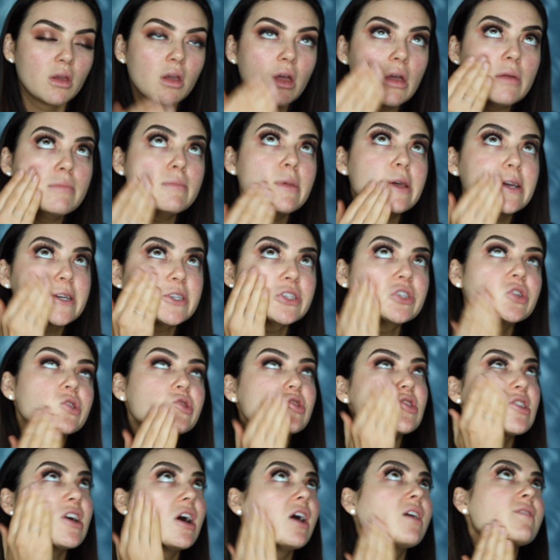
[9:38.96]
And make
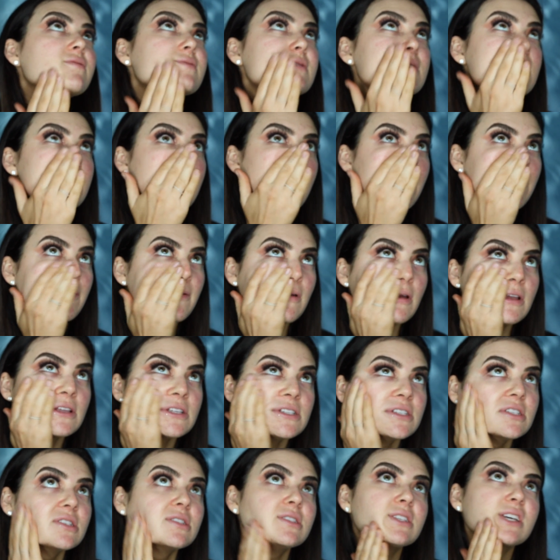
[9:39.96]
sure after every
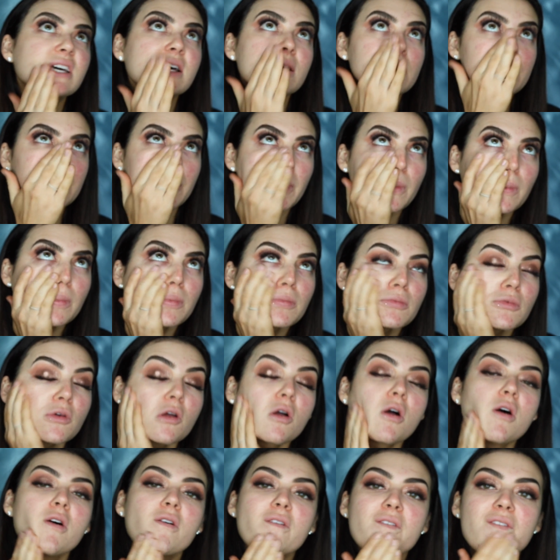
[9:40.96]
step
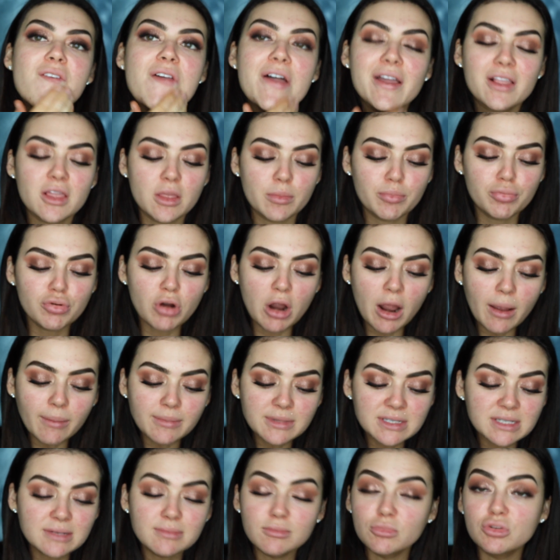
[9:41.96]
of like the
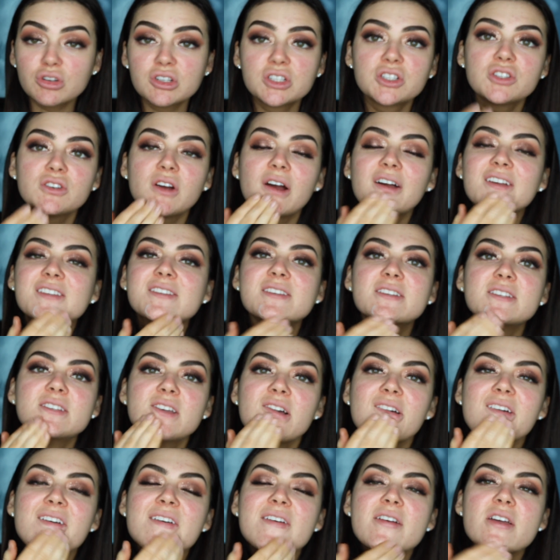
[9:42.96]
primers and
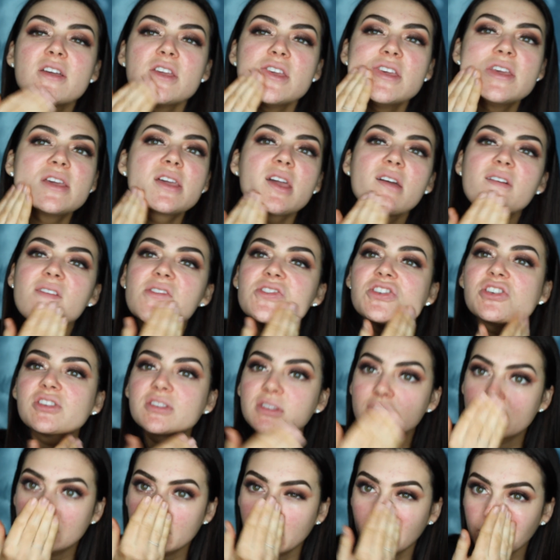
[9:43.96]
moisturizers, you give it
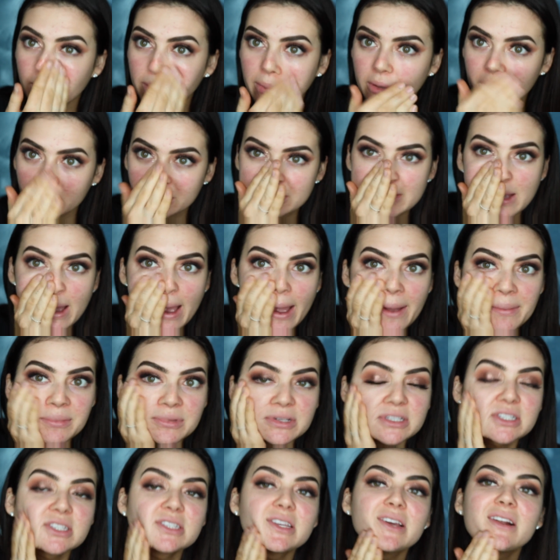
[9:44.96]
just a little bit of
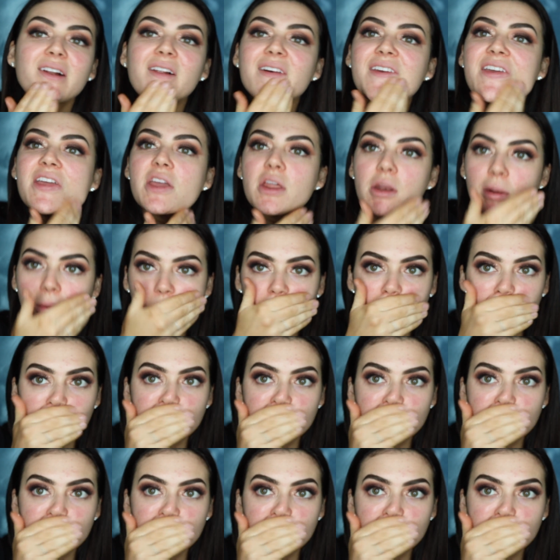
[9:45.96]
time to settle in.